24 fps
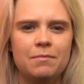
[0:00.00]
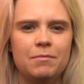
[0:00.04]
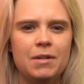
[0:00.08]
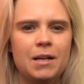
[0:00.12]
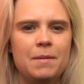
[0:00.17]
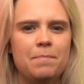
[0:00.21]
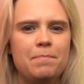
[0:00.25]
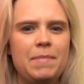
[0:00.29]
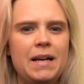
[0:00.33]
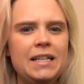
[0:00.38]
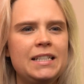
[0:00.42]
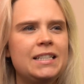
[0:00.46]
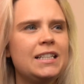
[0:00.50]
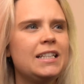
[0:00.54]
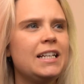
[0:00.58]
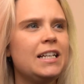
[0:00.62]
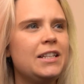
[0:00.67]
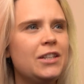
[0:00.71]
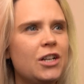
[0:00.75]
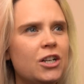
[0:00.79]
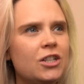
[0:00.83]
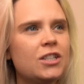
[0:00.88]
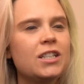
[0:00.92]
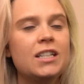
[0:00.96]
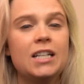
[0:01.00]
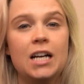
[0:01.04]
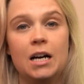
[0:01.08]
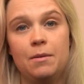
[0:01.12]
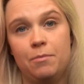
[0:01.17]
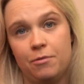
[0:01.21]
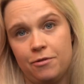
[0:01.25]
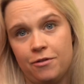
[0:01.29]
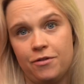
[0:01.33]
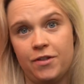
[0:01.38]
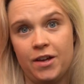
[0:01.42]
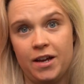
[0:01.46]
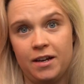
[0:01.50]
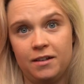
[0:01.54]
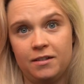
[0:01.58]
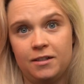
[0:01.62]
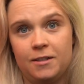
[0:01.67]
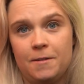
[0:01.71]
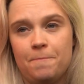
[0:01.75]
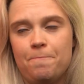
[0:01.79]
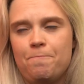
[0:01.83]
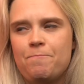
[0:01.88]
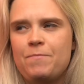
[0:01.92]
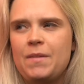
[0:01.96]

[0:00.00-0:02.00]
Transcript: but basically there's a couple things